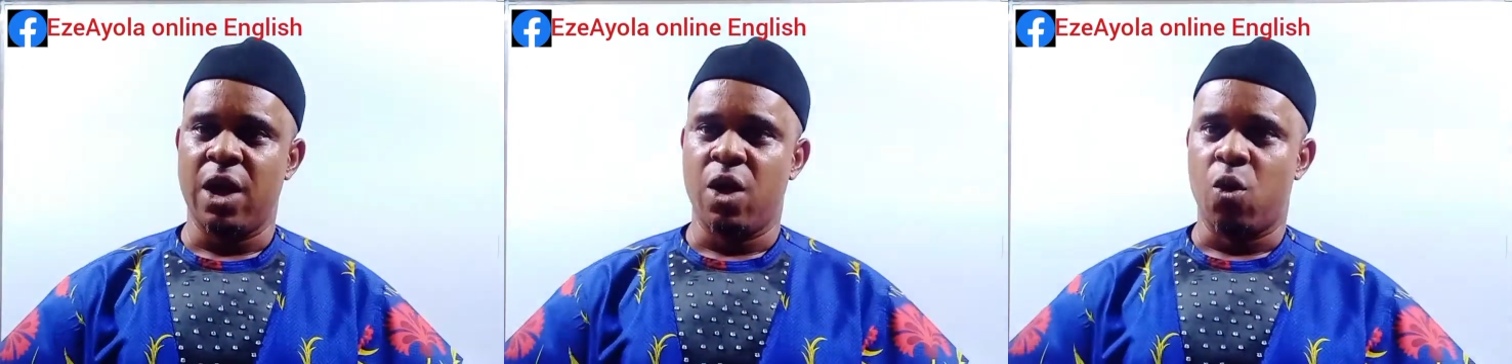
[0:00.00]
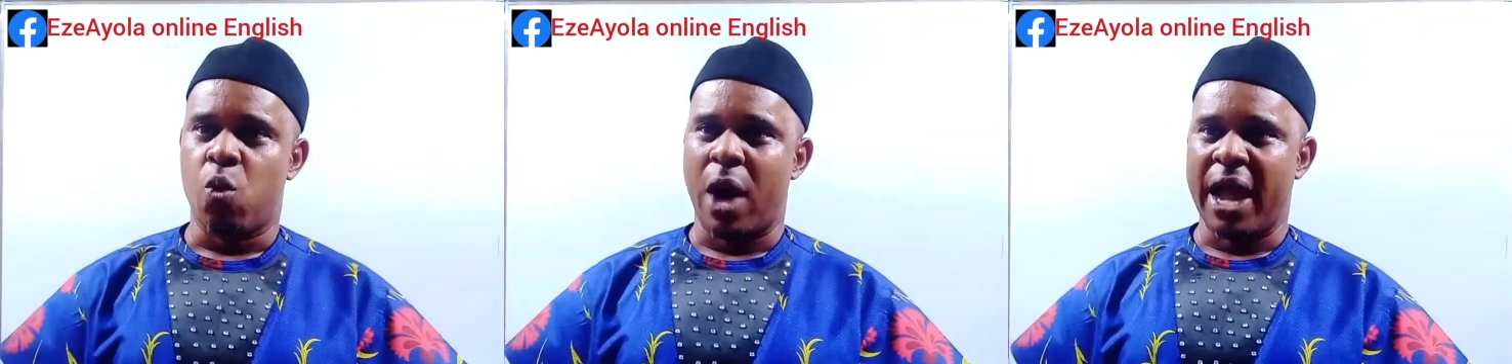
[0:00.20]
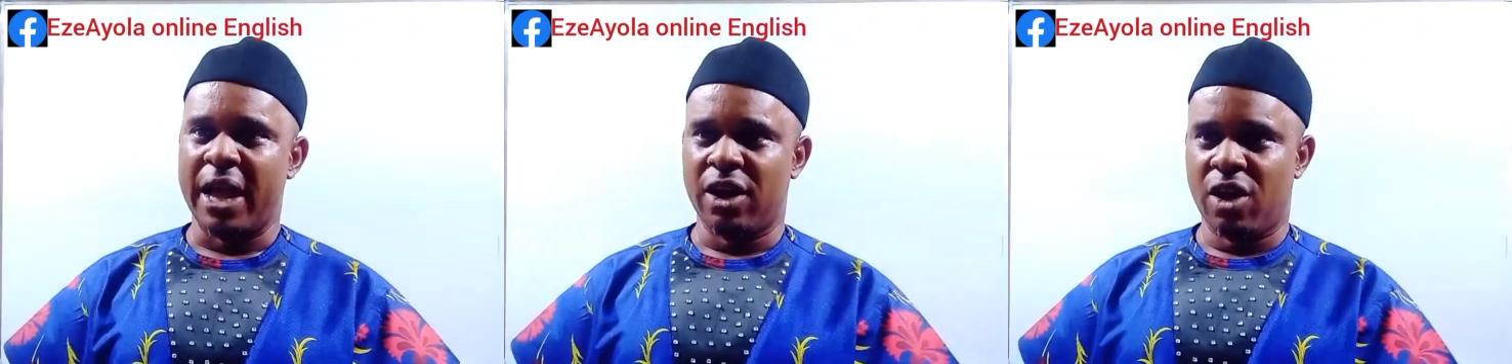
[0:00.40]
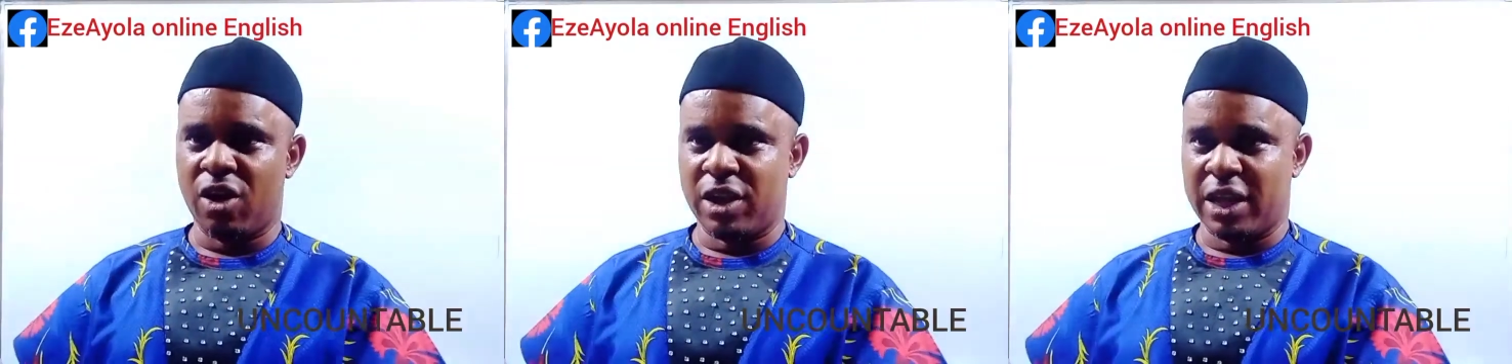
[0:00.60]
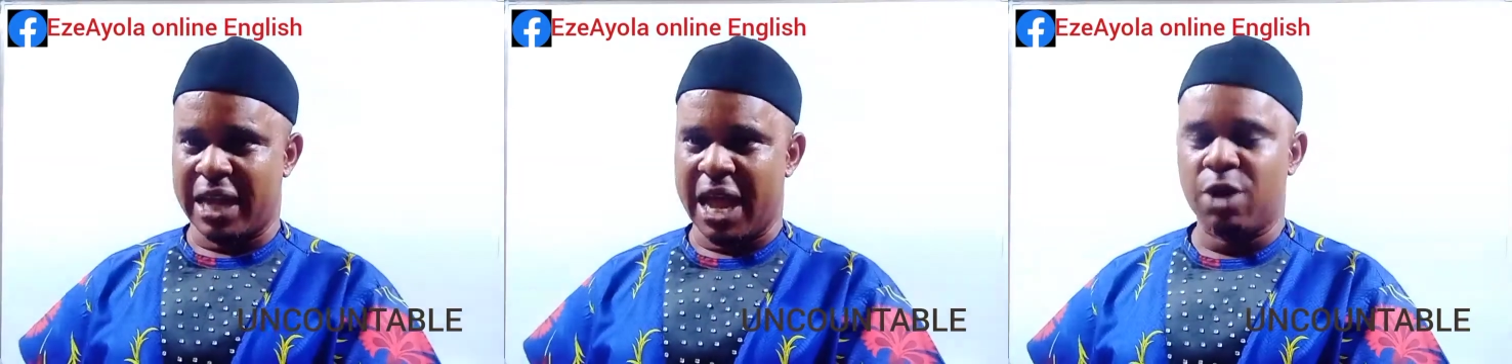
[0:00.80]
While
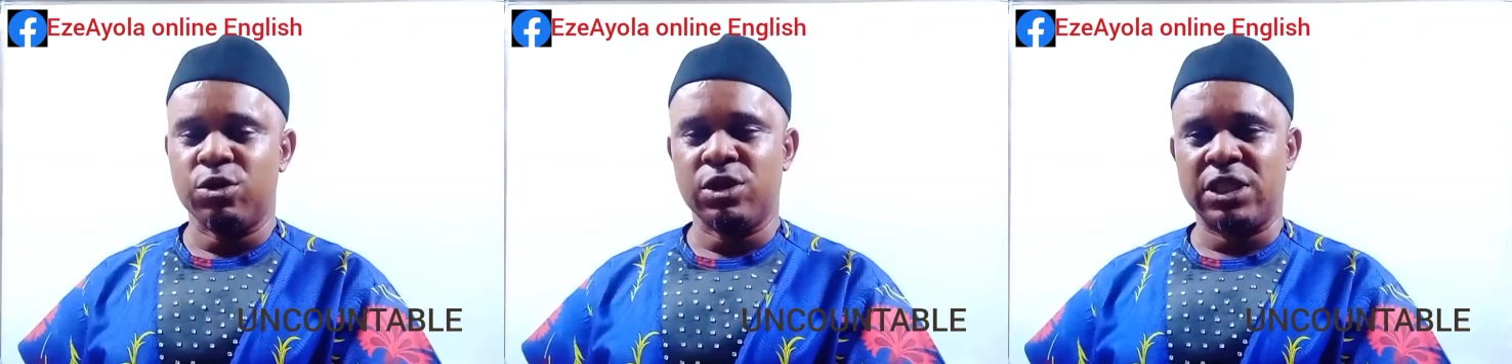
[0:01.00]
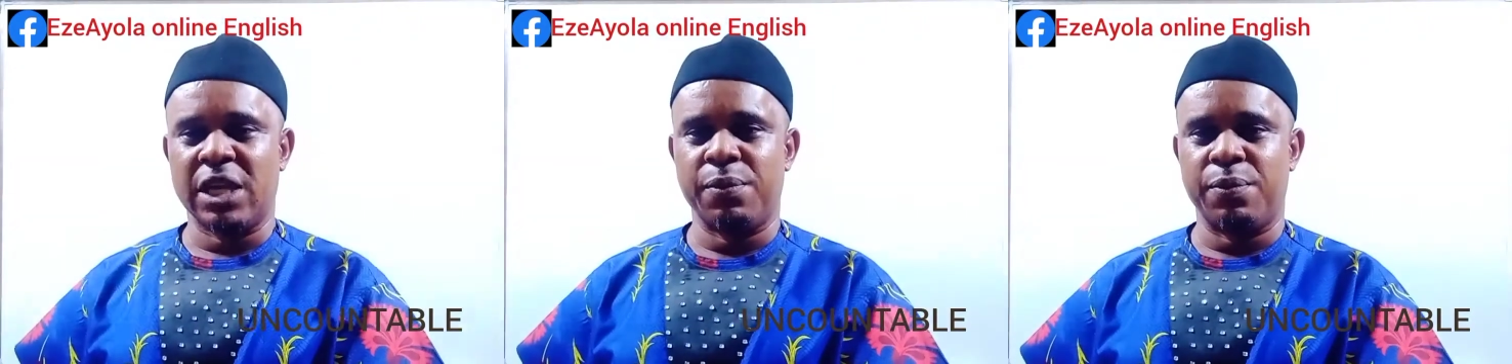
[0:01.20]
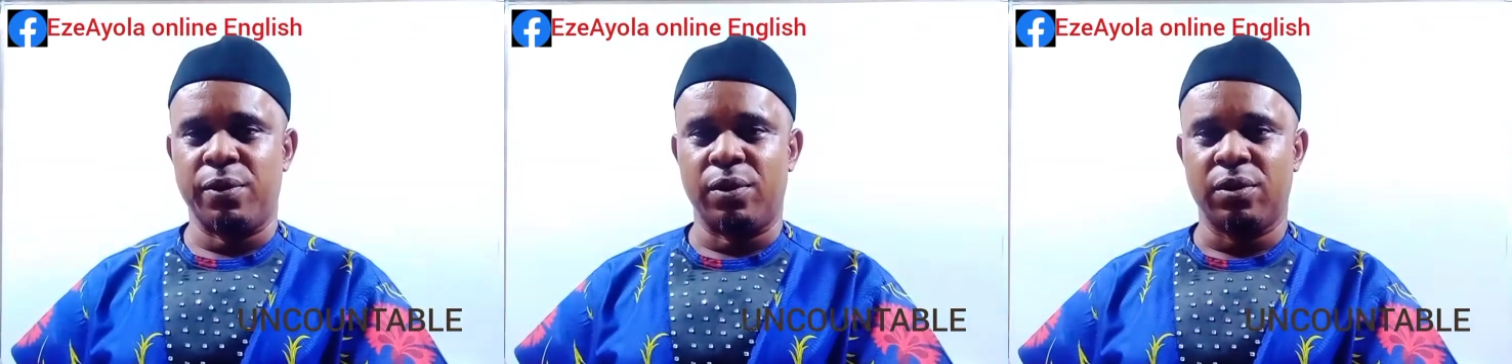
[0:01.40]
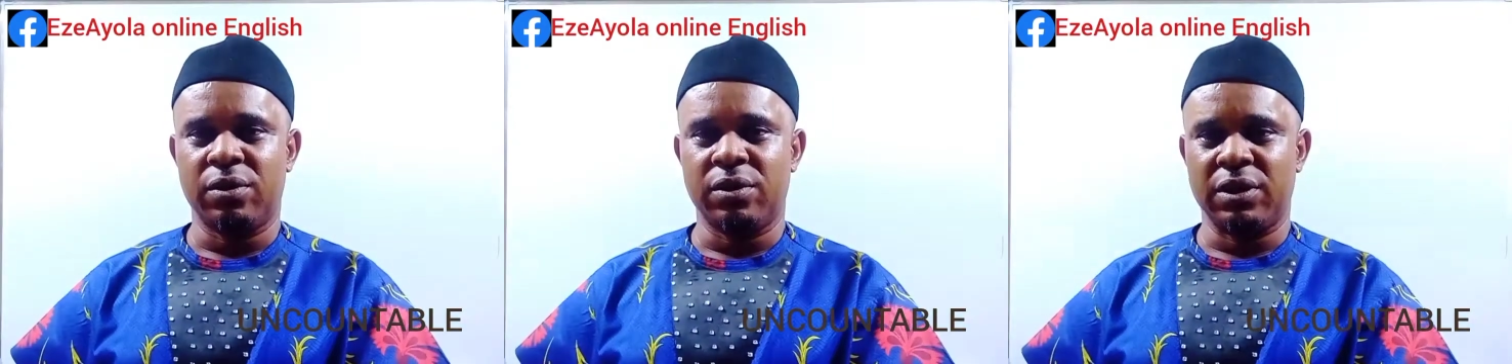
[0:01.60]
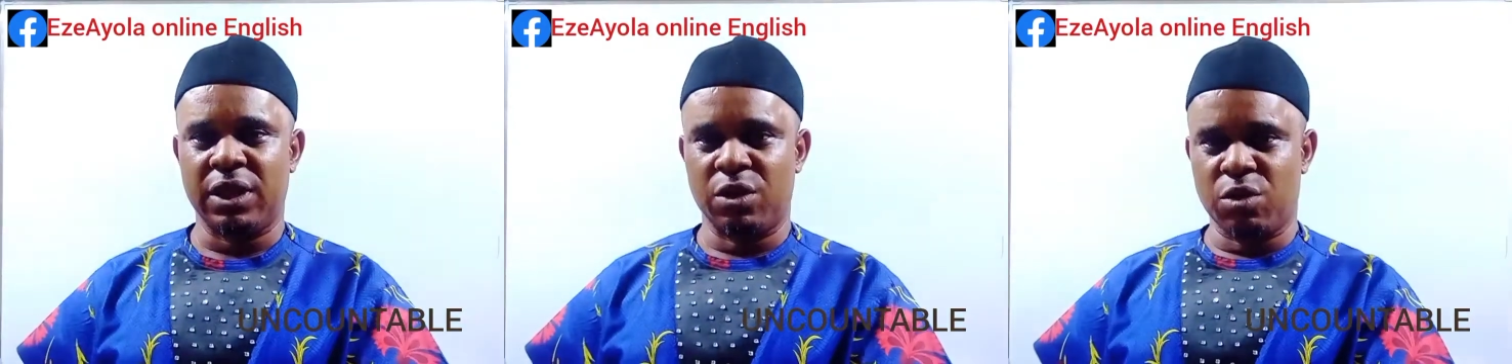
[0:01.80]
uncountable,
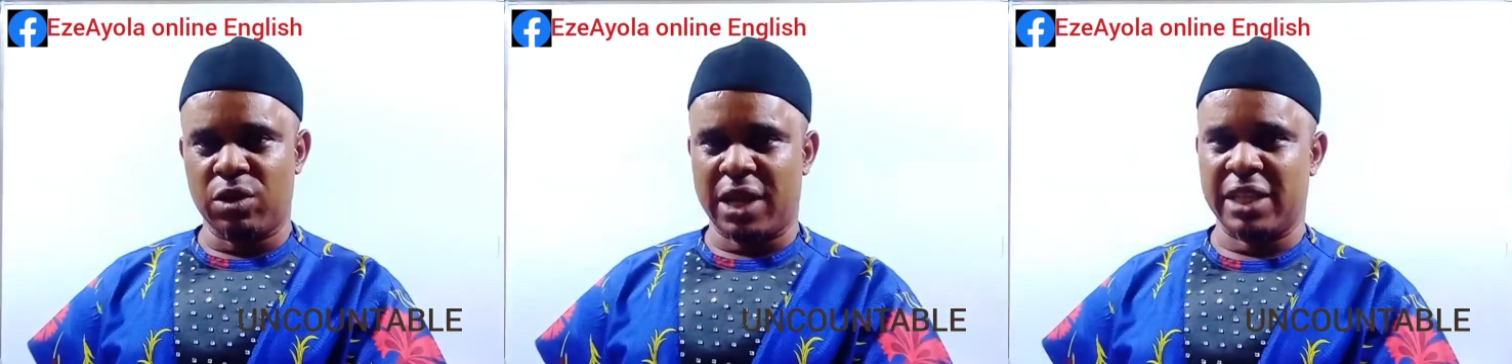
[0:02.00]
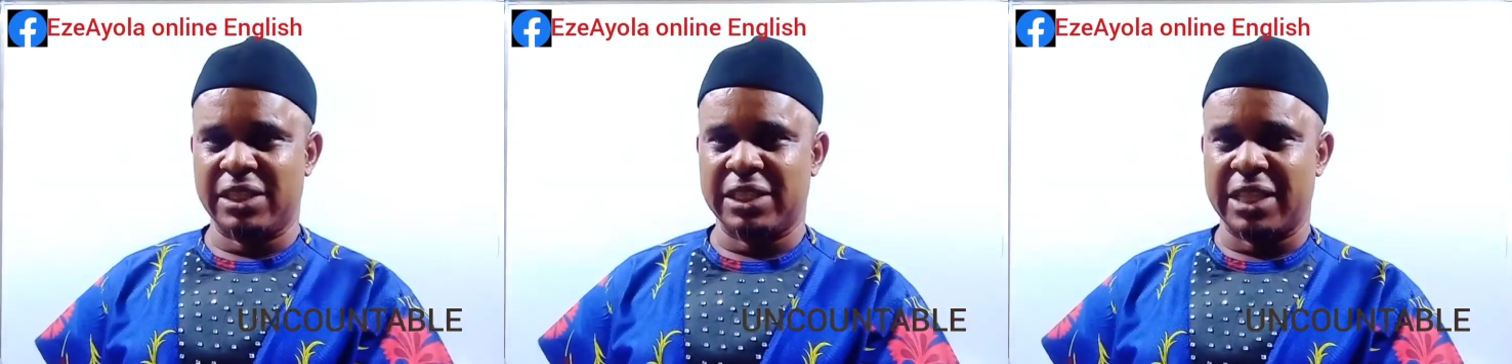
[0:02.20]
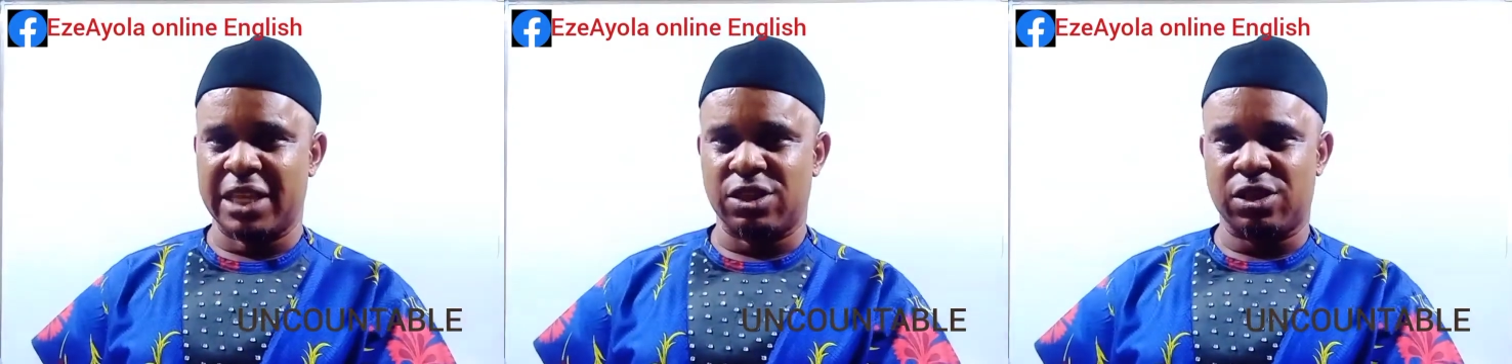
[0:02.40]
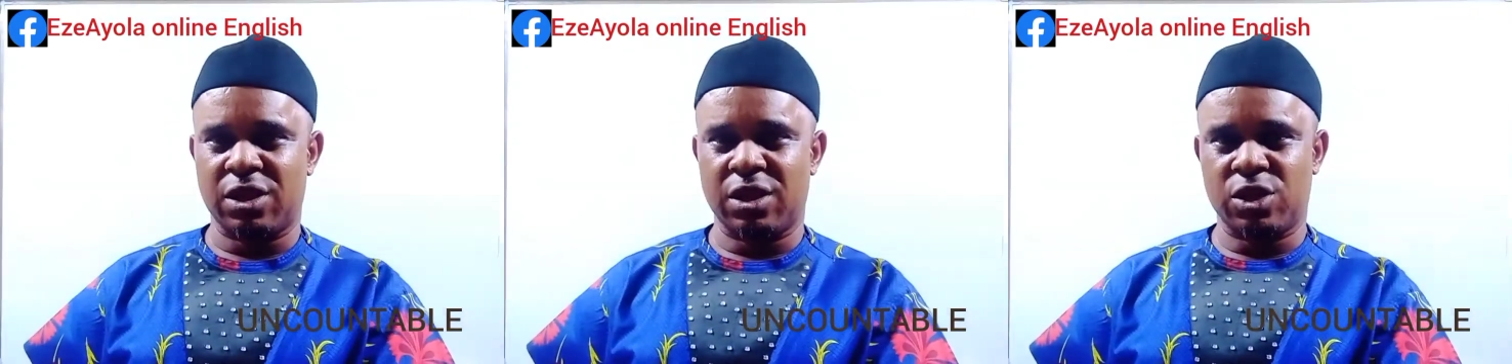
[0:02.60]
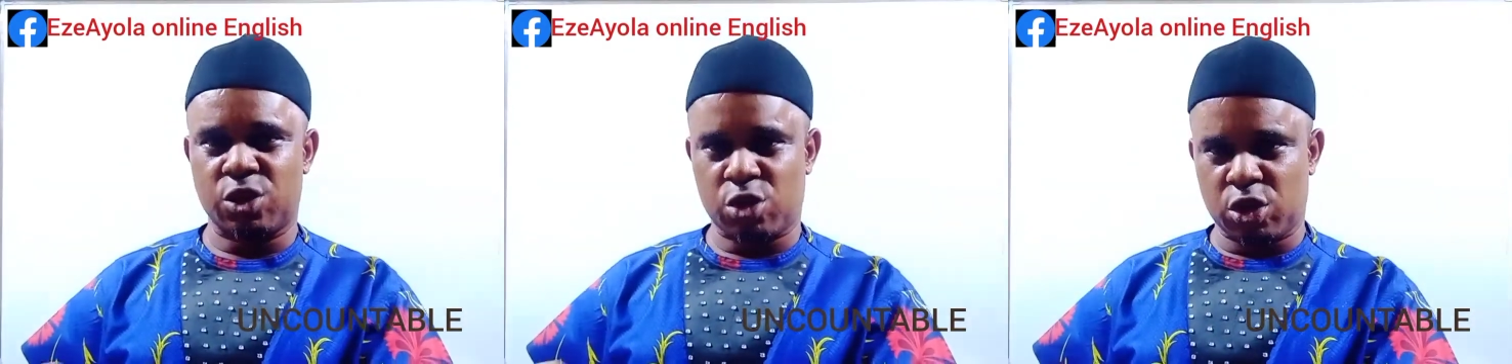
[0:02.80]
they look at it as
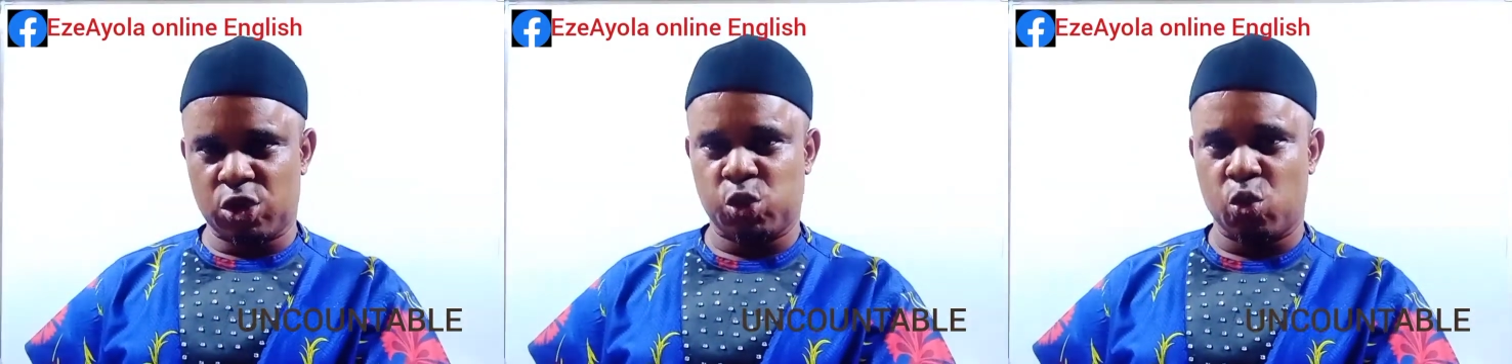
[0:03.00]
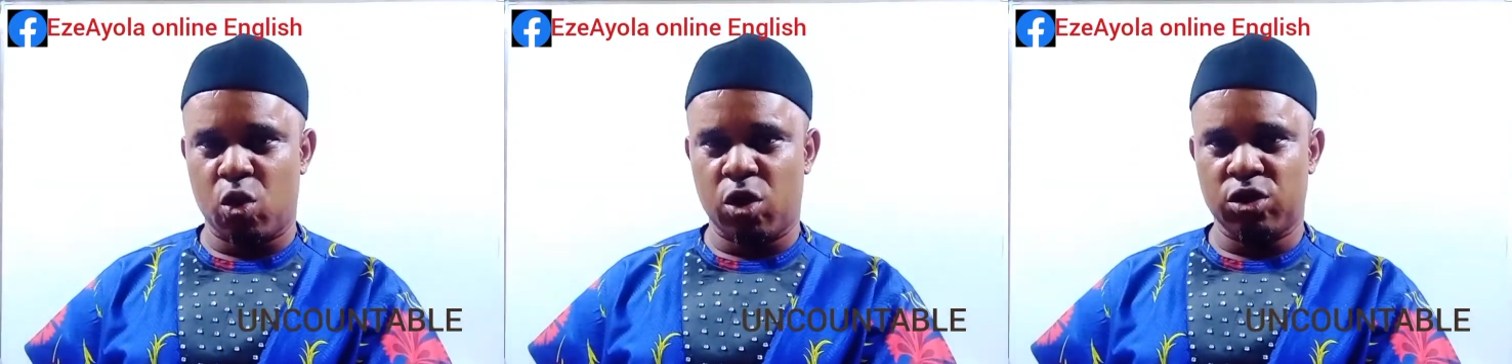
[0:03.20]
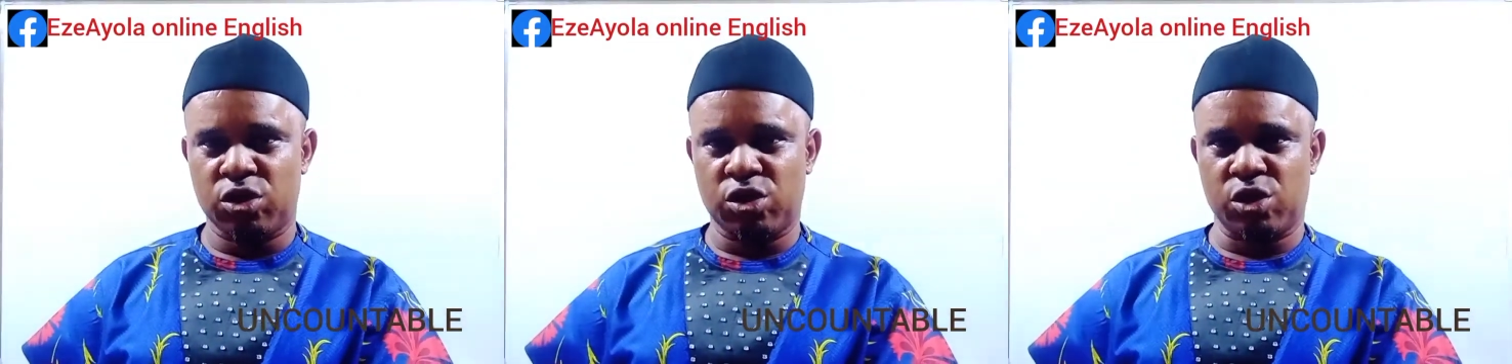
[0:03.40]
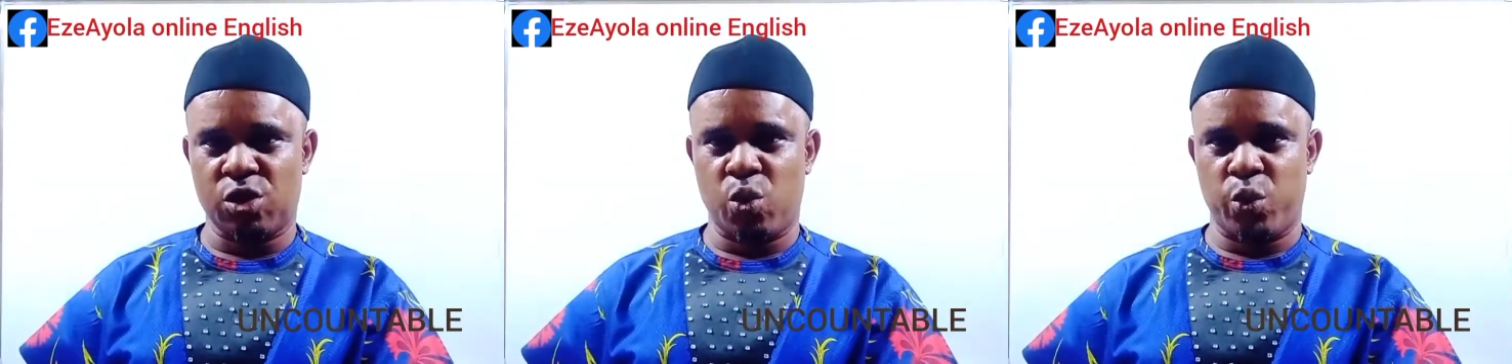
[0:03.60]
such ones